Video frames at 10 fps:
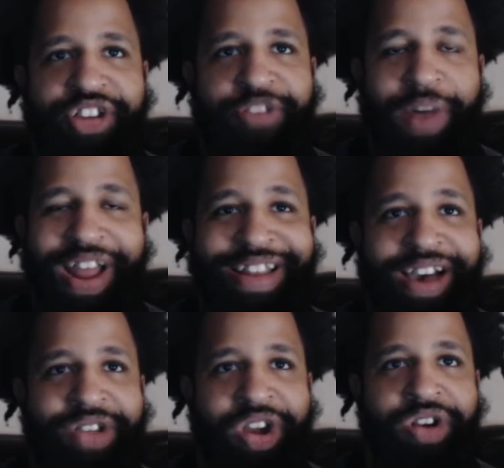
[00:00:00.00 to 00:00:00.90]
but it does
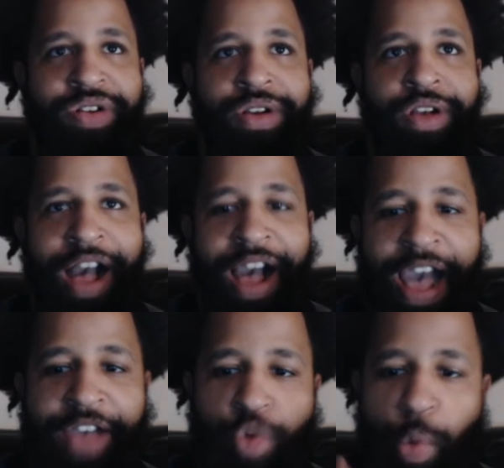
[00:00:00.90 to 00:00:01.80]
hurt.
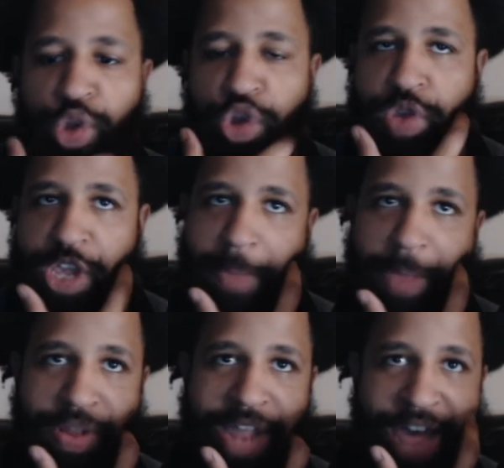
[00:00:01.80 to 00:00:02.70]
You do see
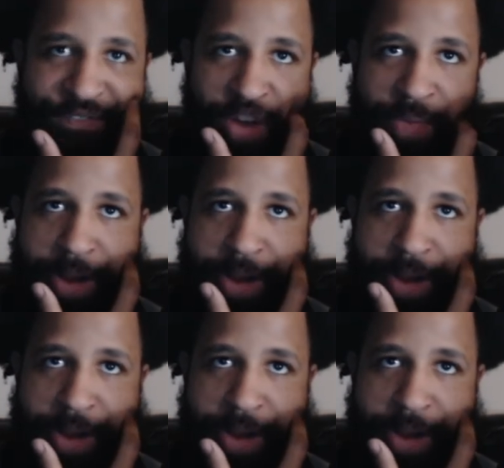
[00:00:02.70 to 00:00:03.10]
people tap from it.